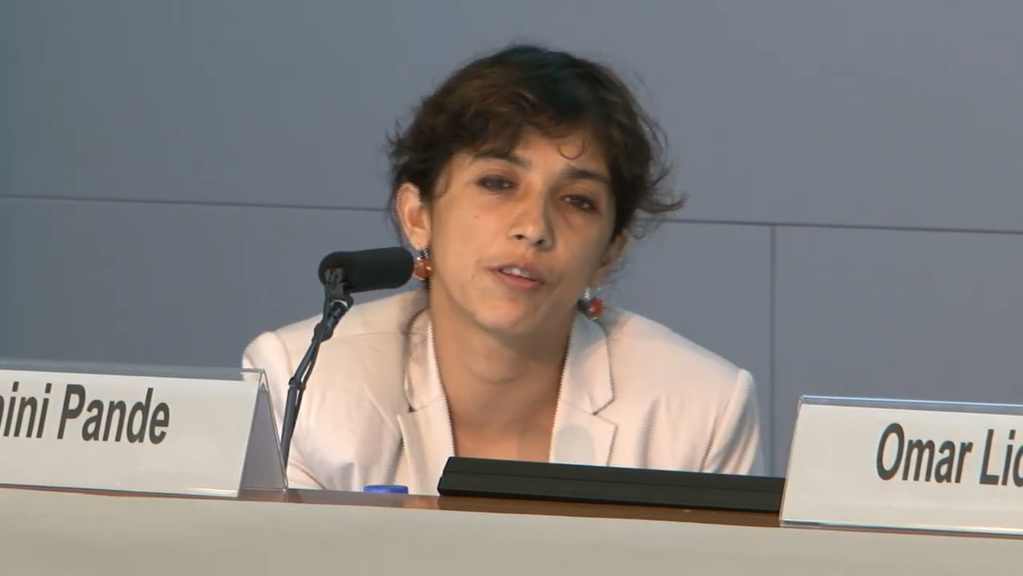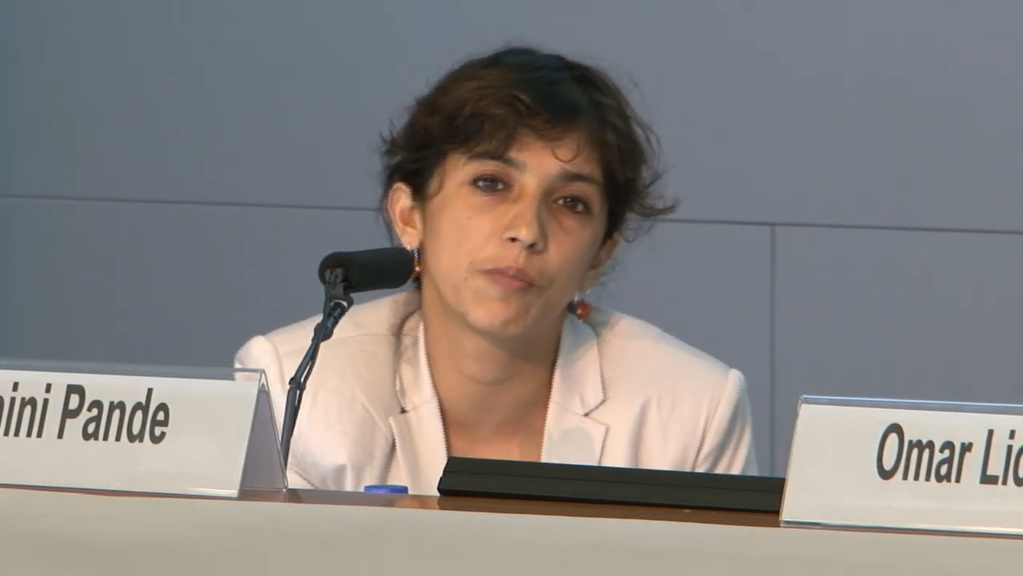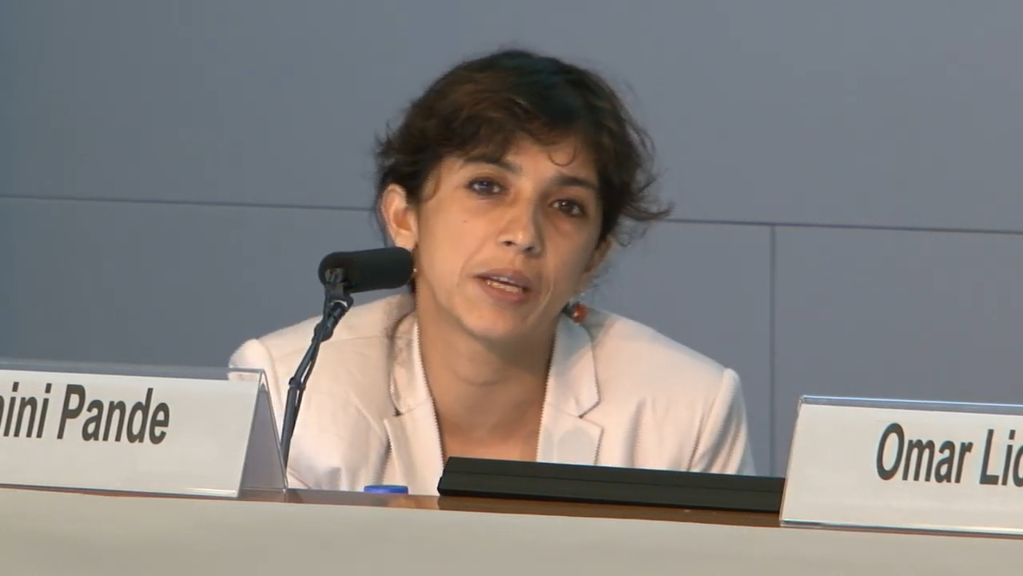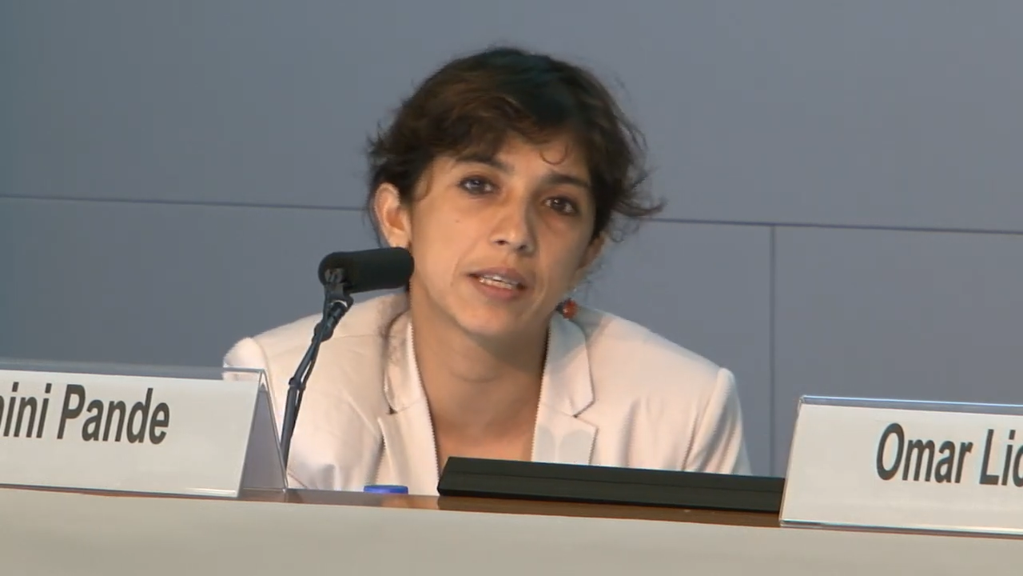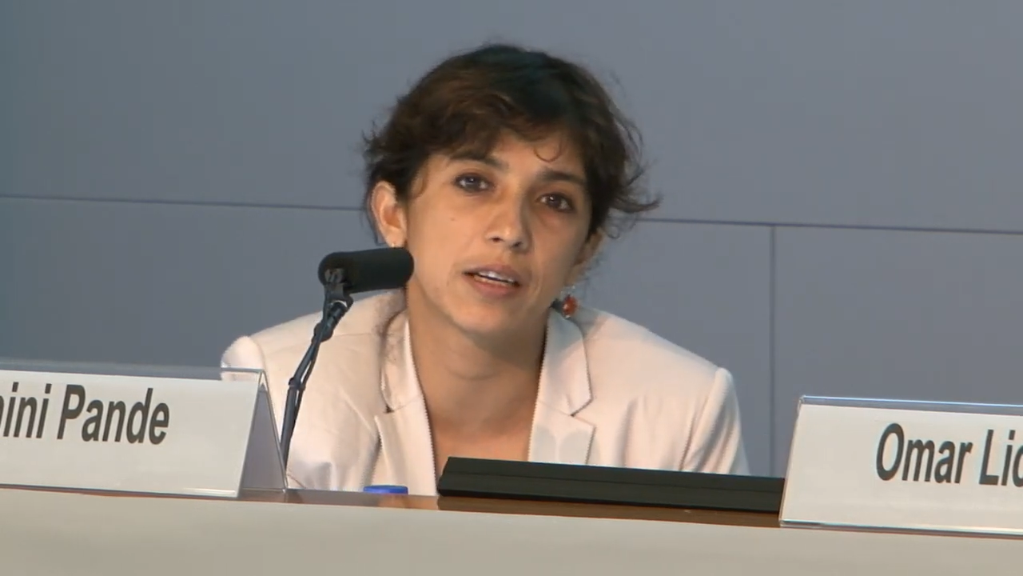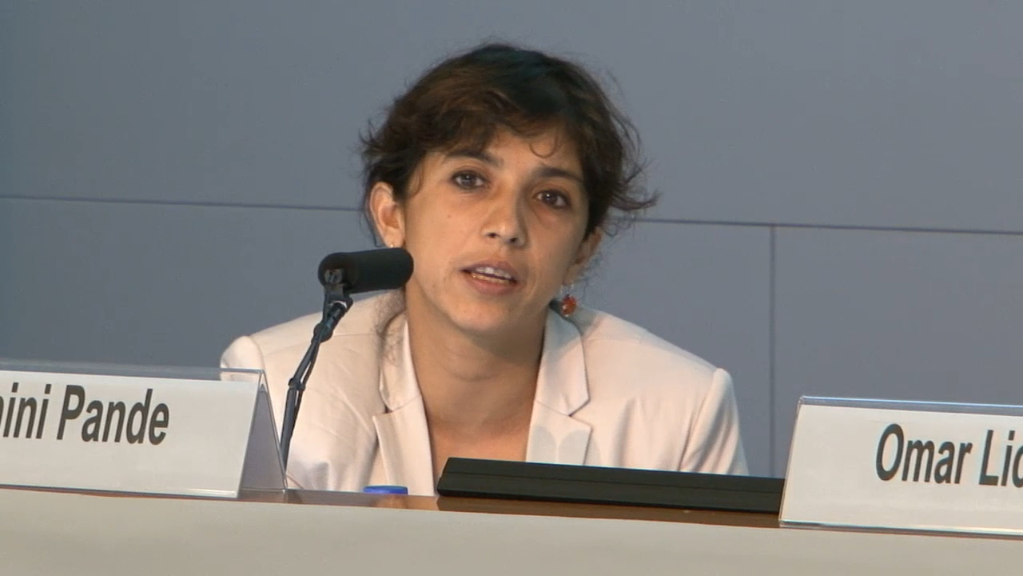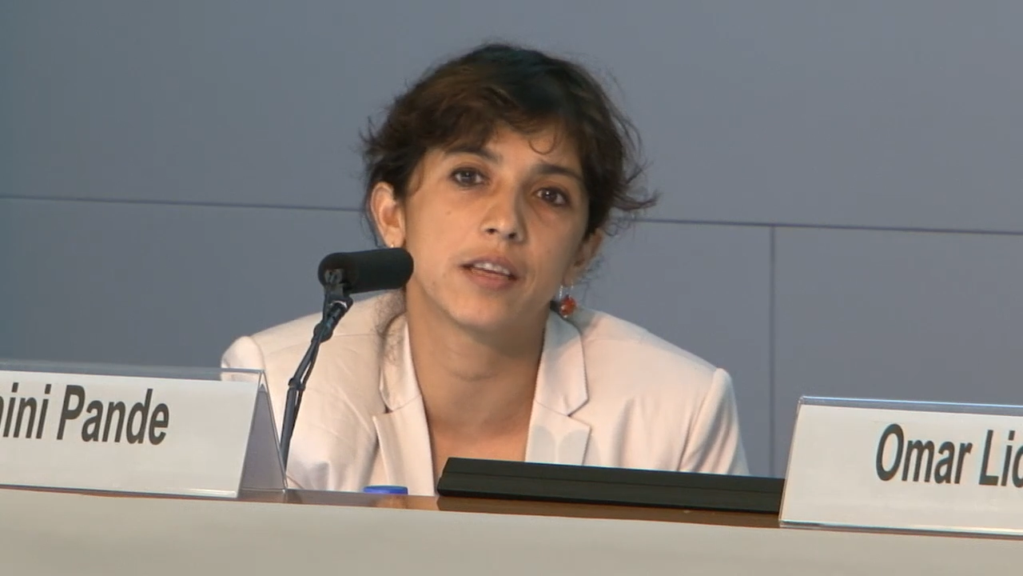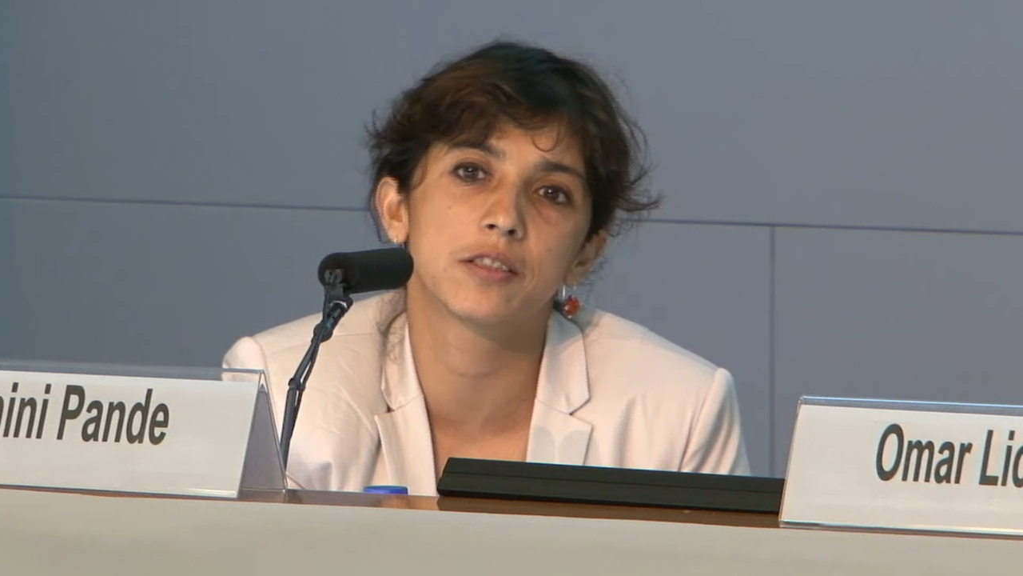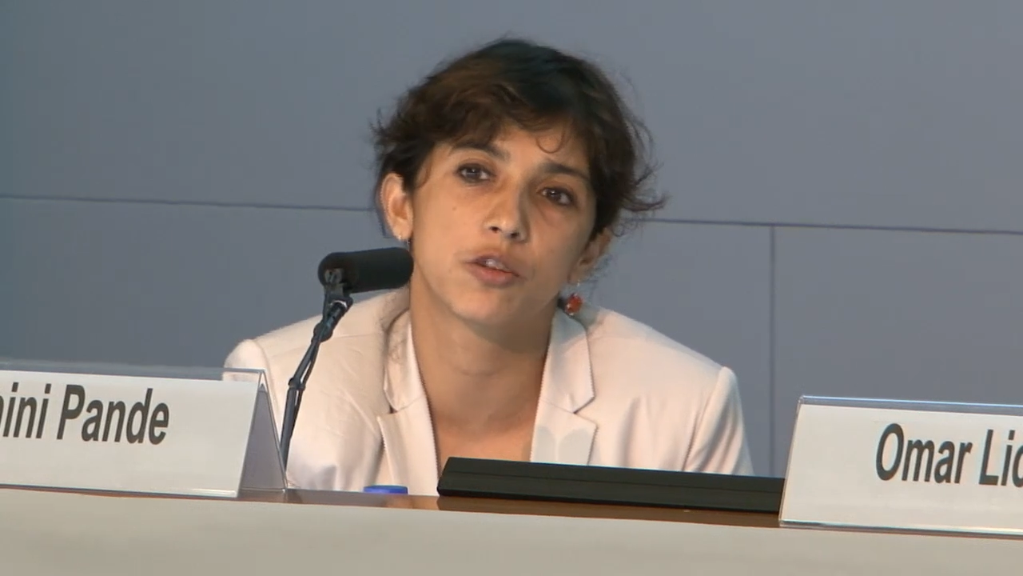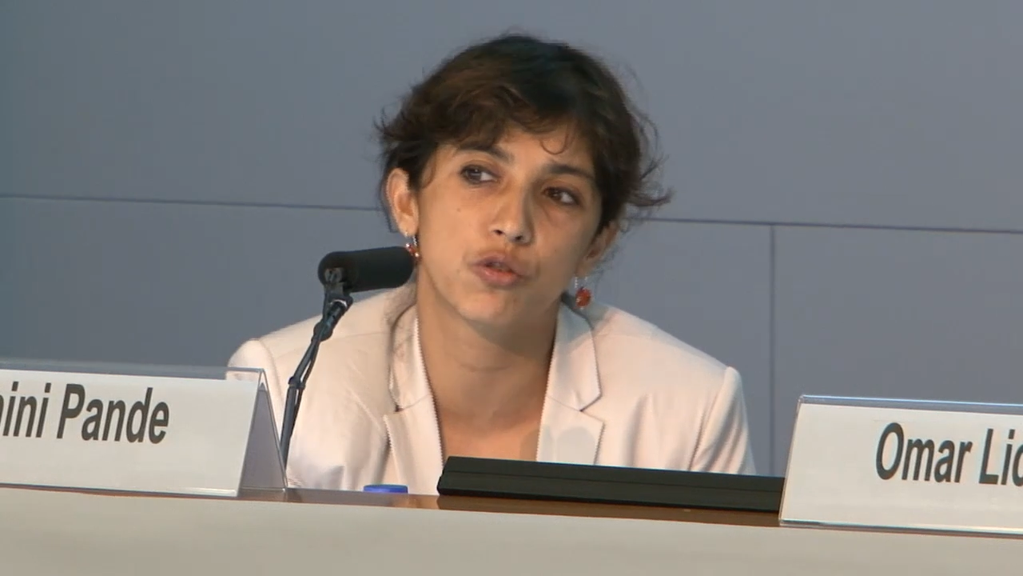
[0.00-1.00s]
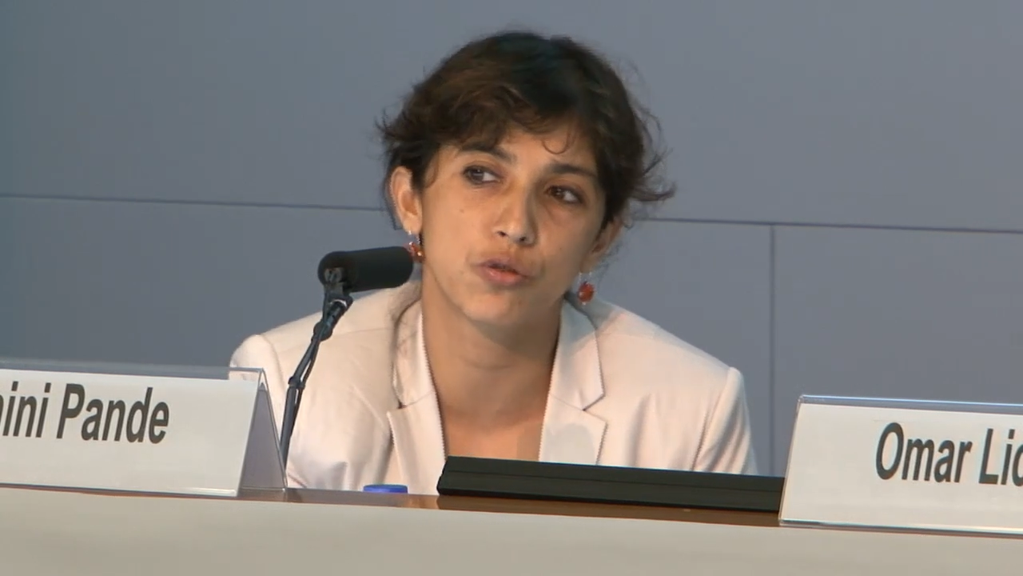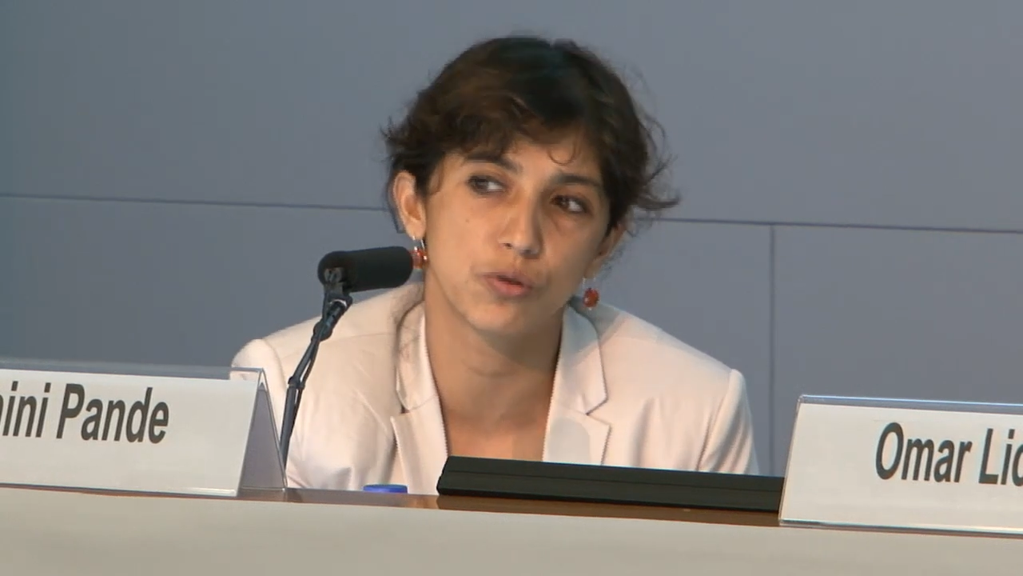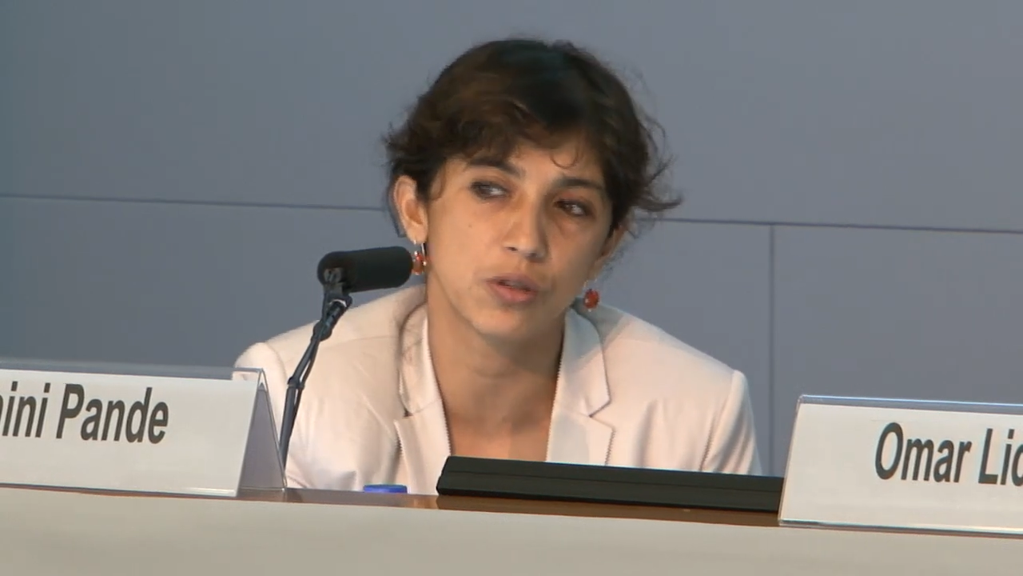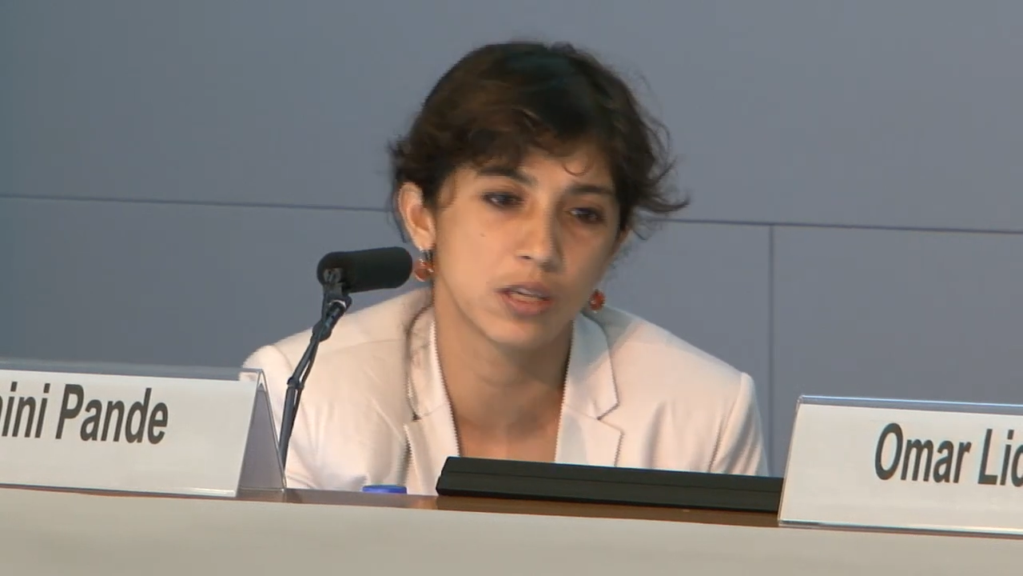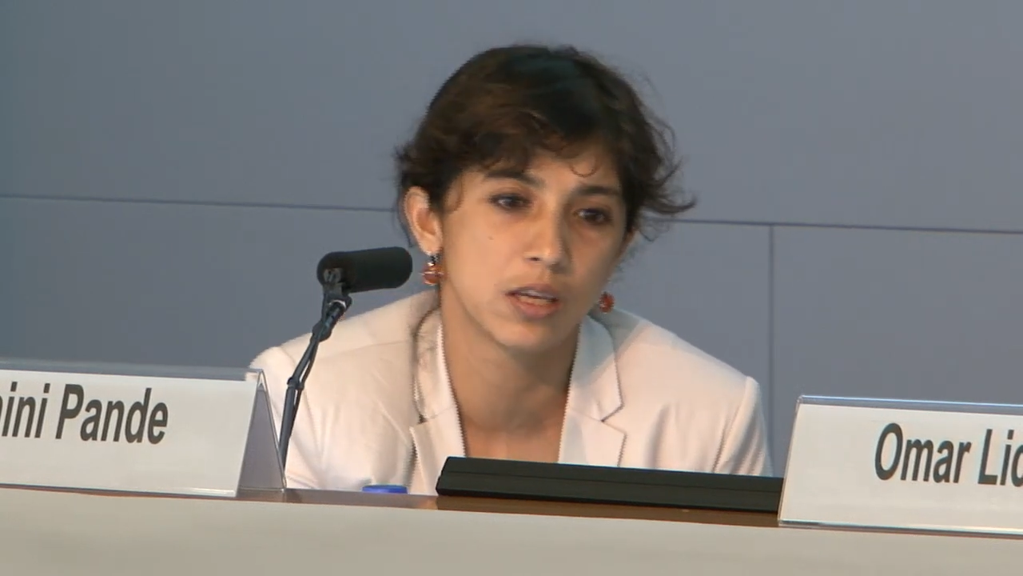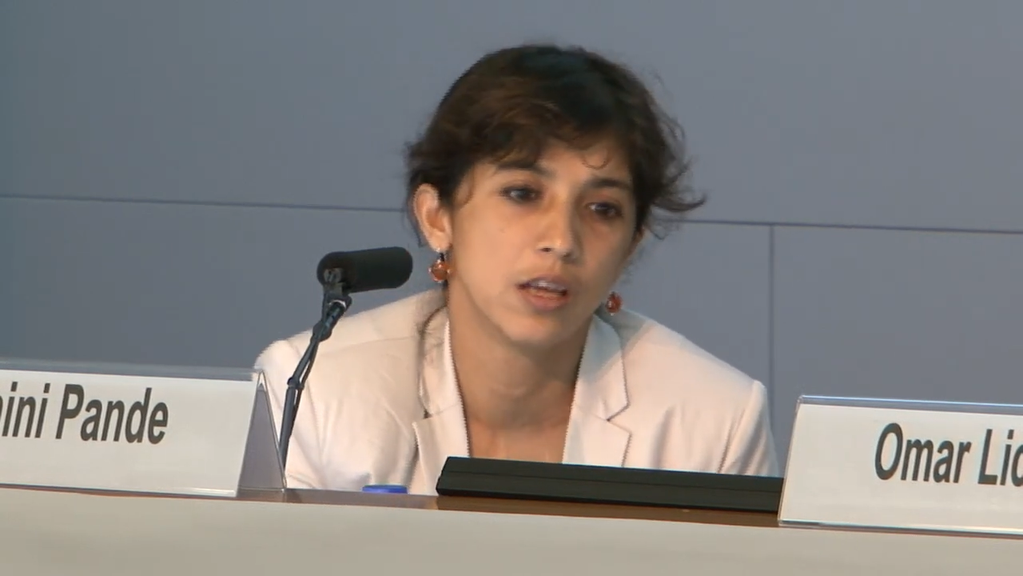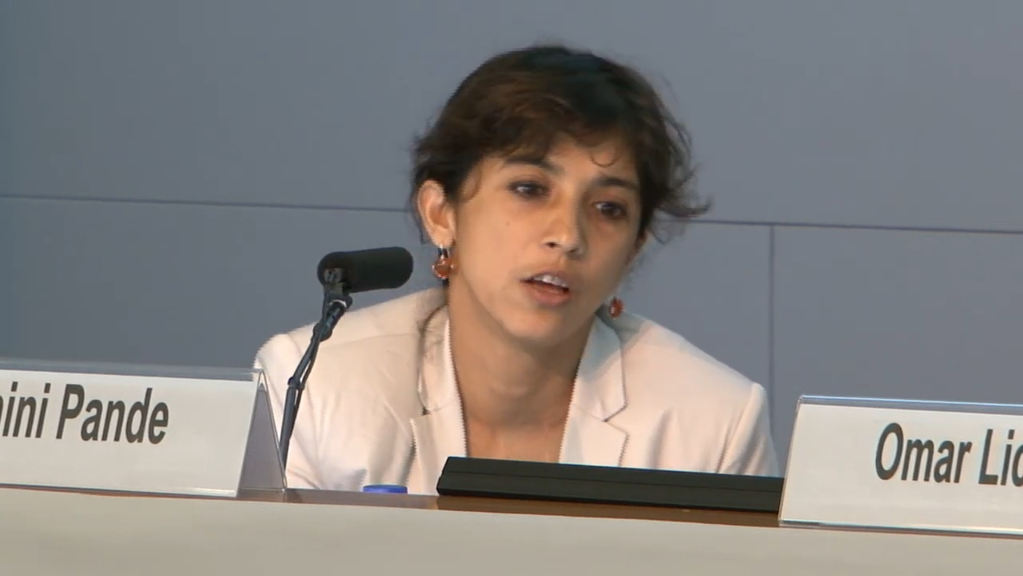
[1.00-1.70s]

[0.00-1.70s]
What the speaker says: basically is the truth,